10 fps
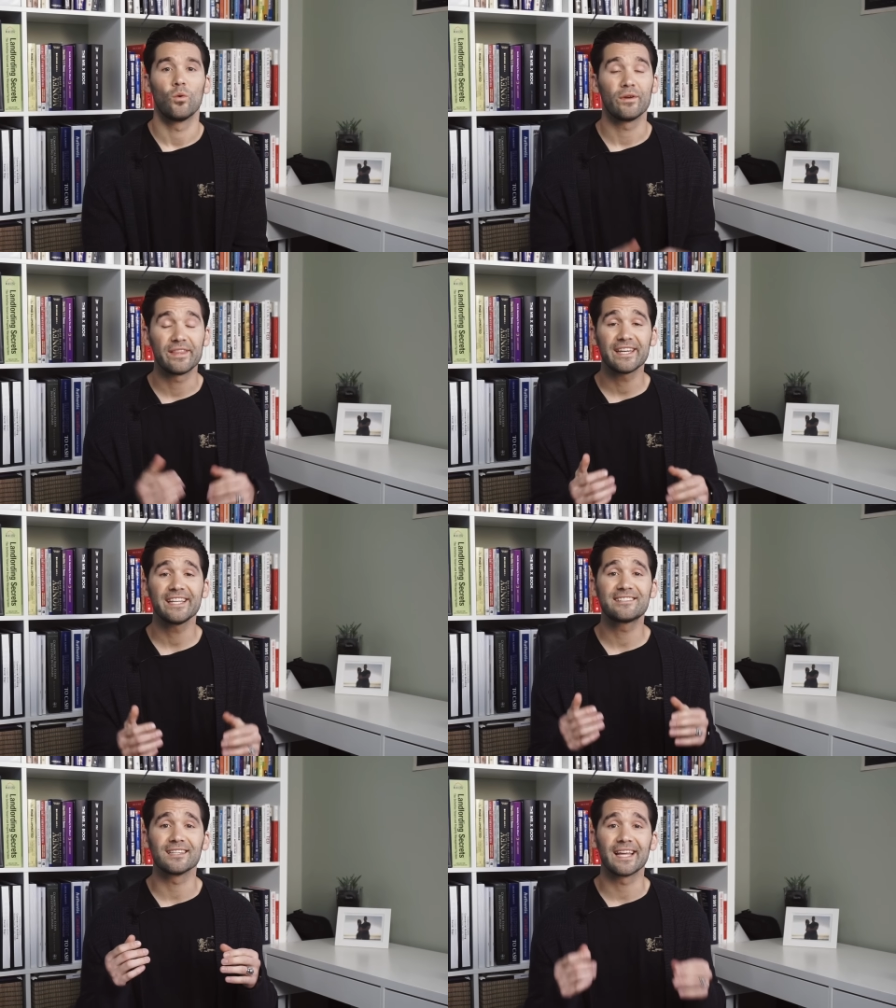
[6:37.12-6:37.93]
We then
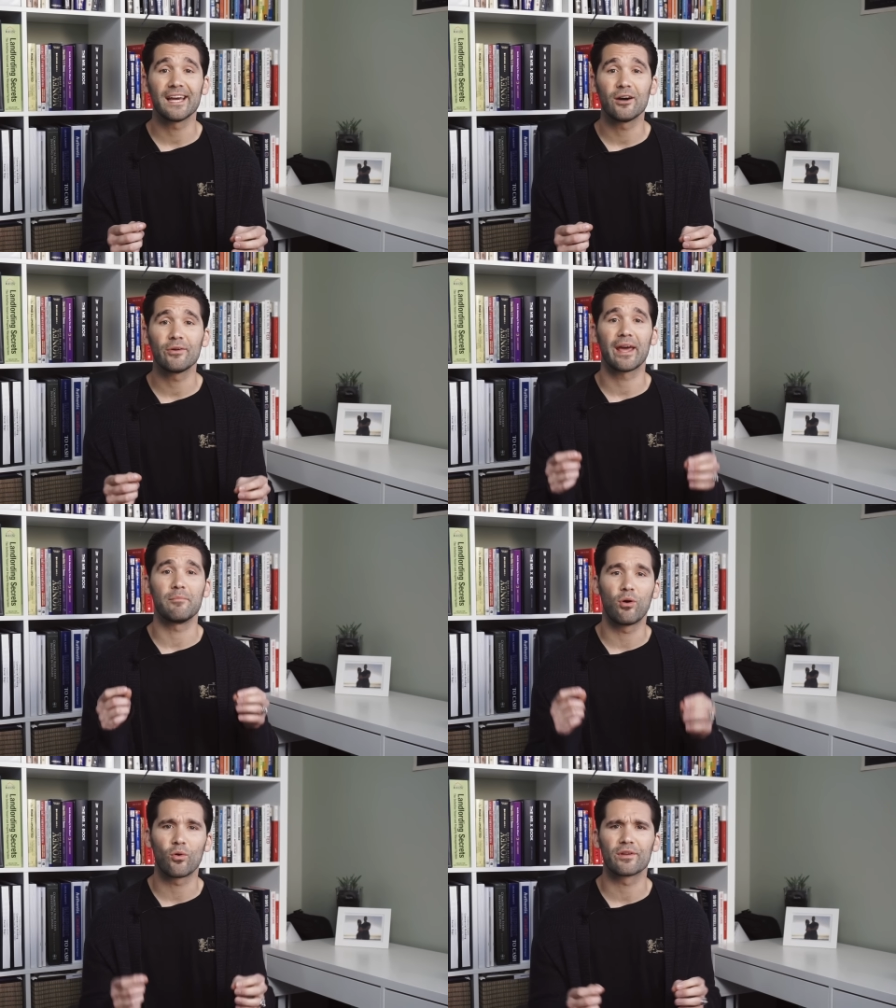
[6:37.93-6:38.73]
need to lay out
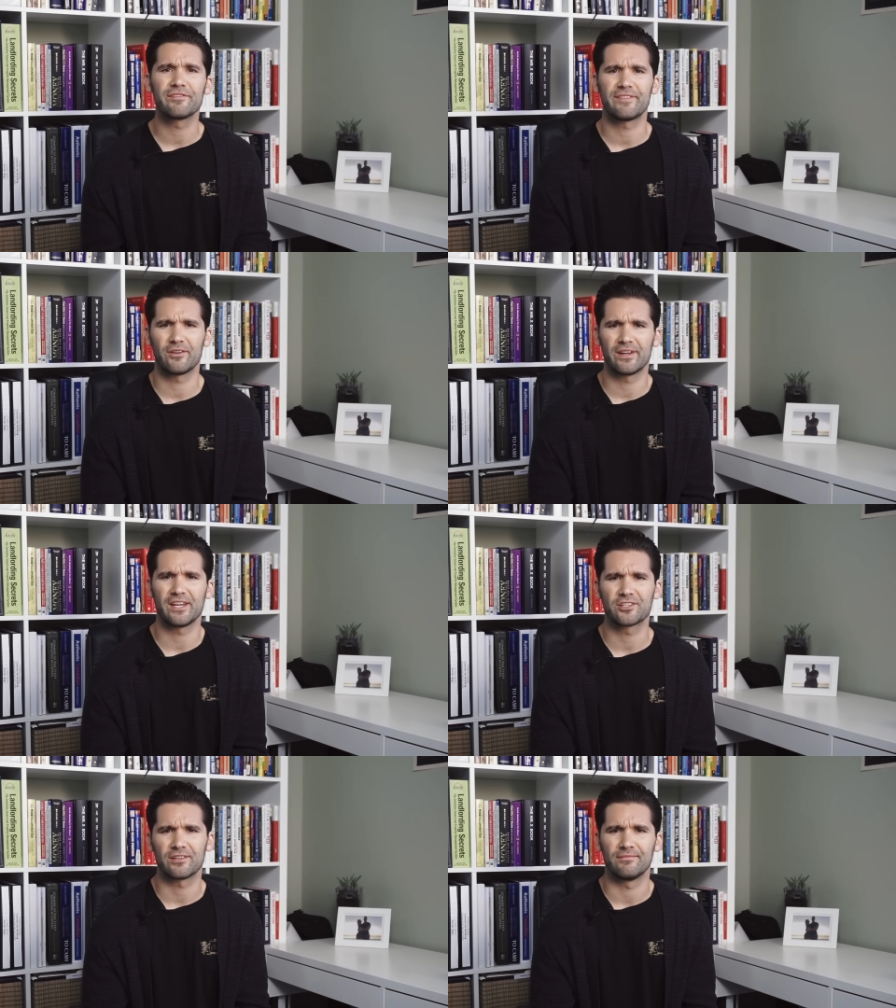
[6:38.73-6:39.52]
and pour the
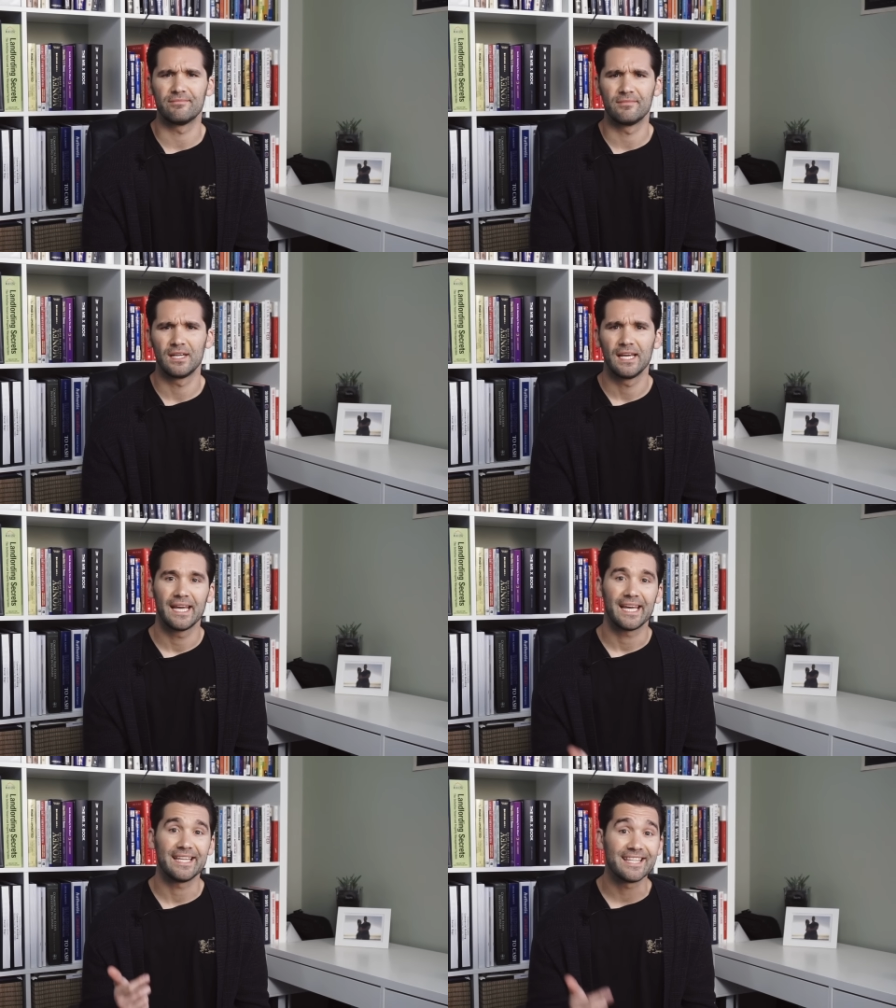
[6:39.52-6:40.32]
foundation.
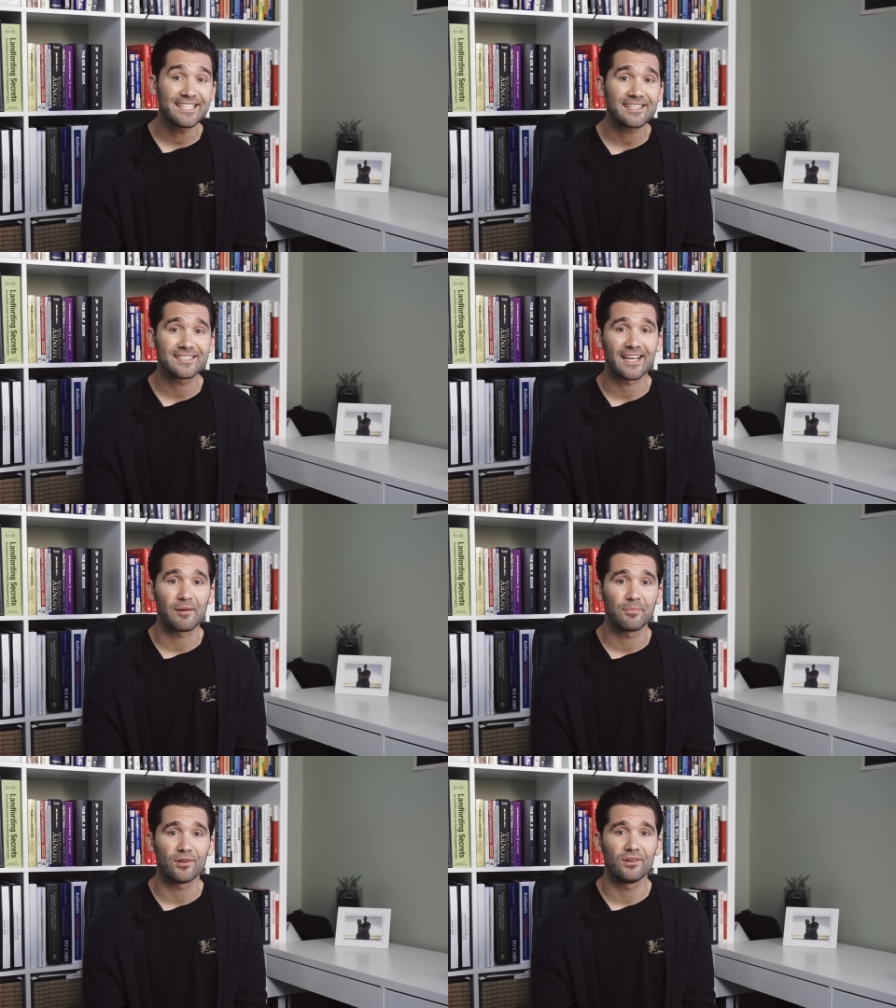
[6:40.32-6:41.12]
In this
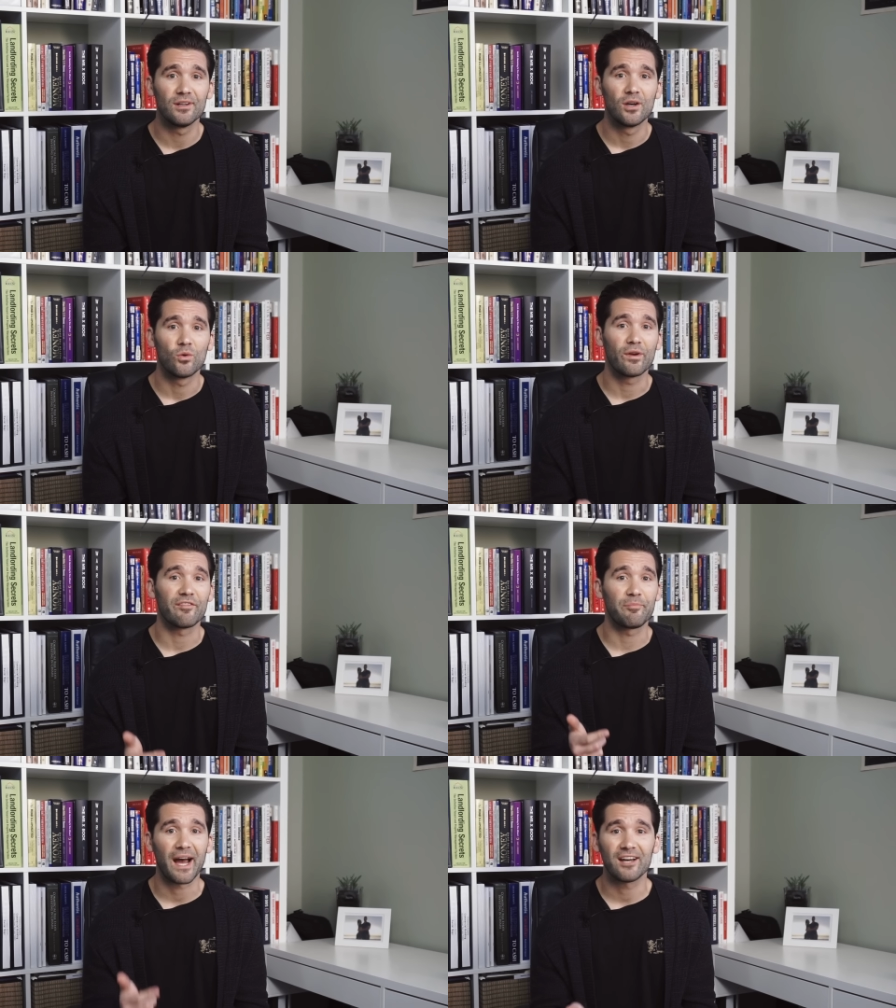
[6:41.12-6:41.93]
example, we
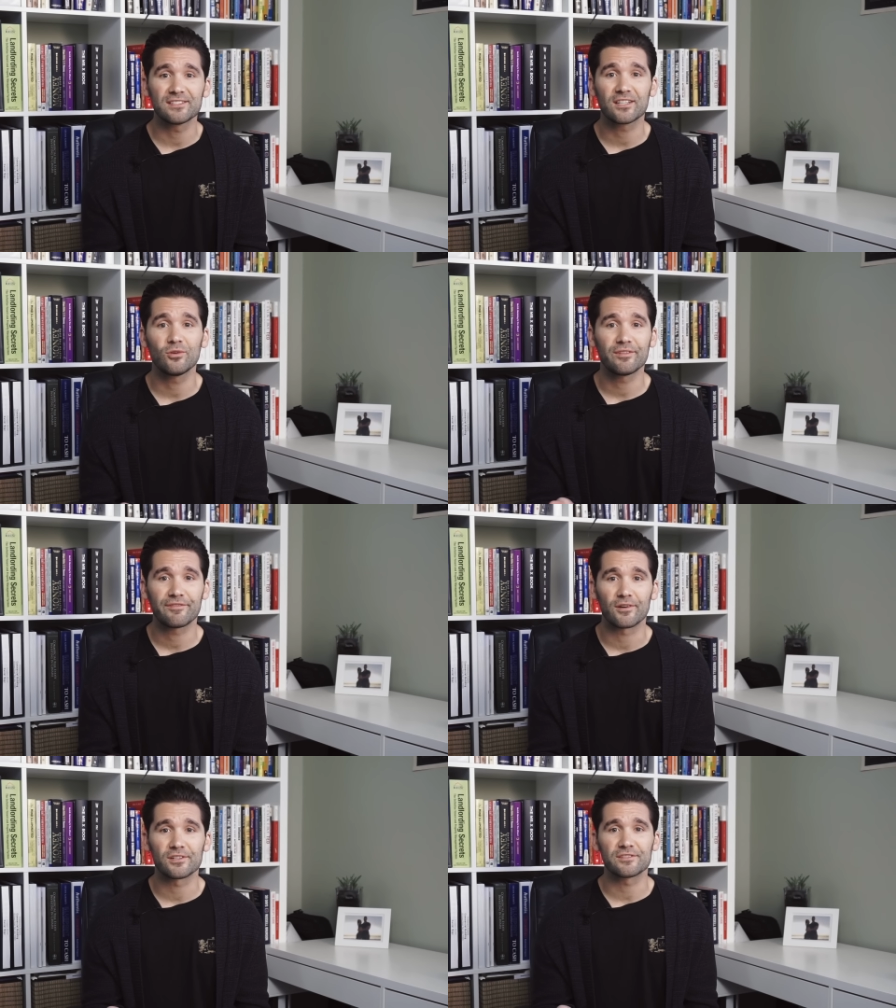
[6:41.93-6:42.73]
have piles that go in
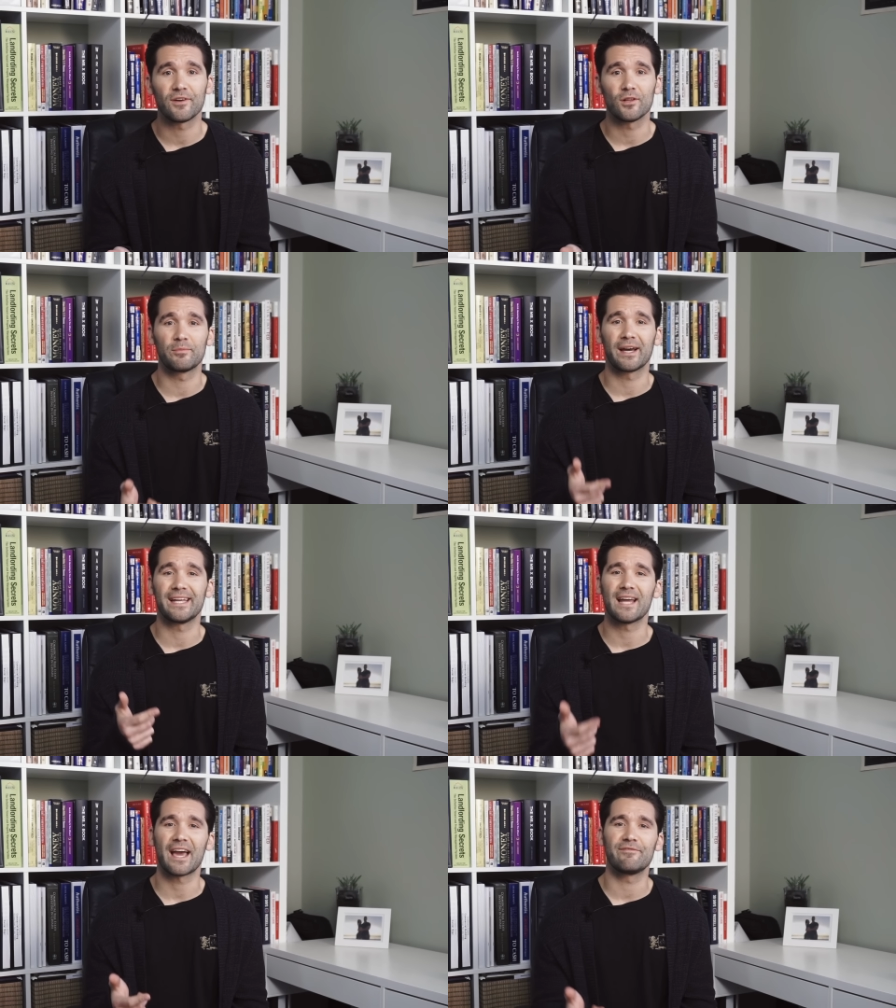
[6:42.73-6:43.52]
first, followed by a
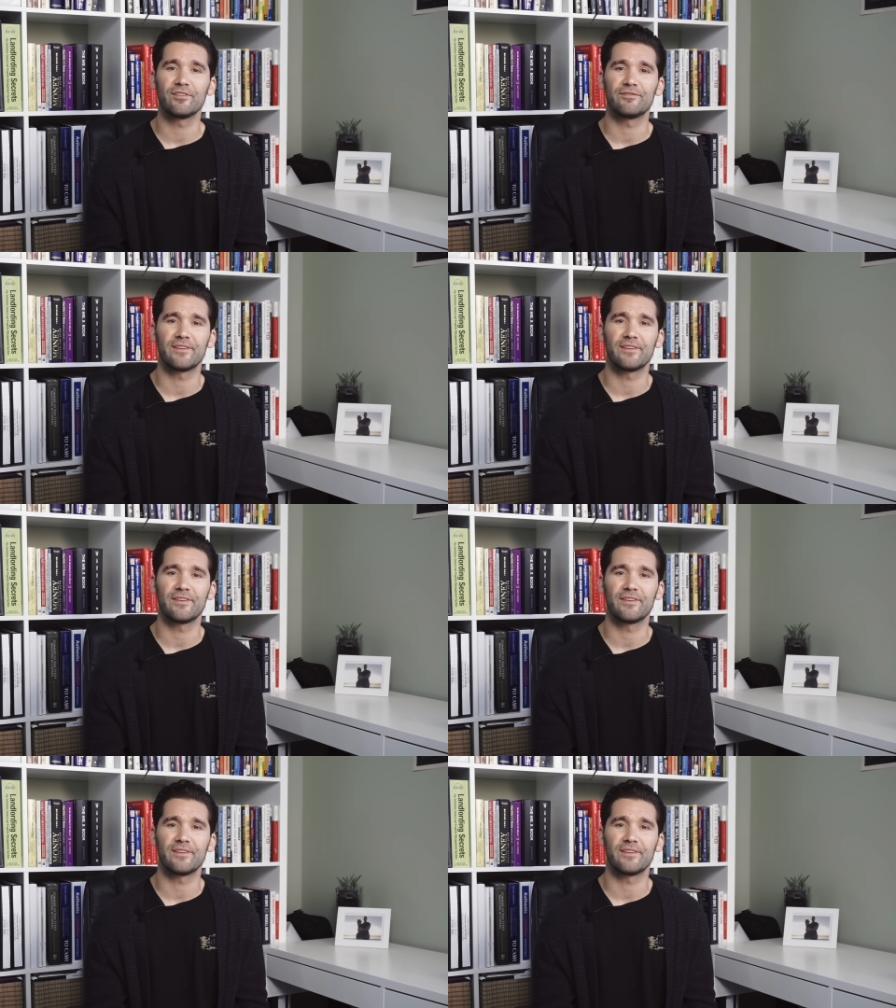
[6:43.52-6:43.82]
9-foot